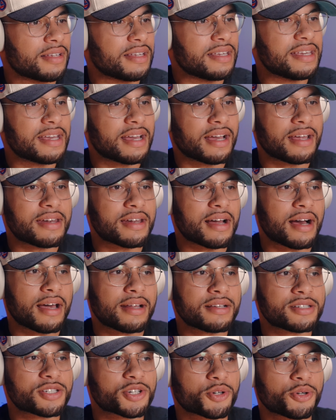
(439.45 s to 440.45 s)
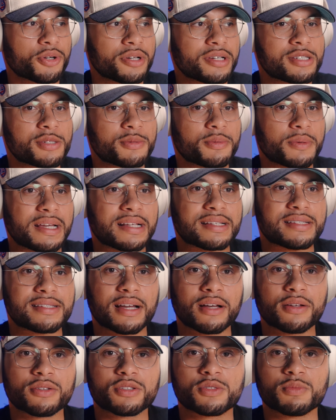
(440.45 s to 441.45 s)
Yeah, not as crisp. It
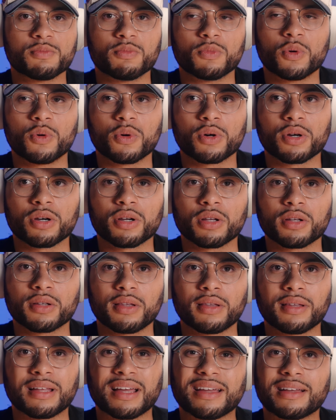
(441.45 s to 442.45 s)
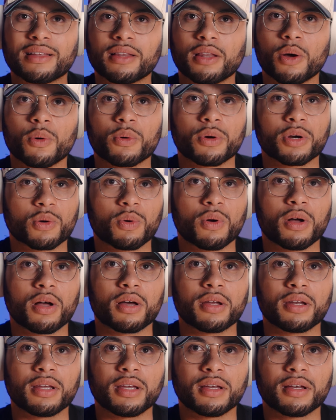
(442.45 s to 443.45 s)
sounds more like lower
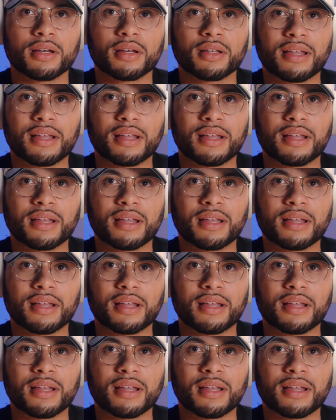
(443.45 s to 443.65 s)
quality.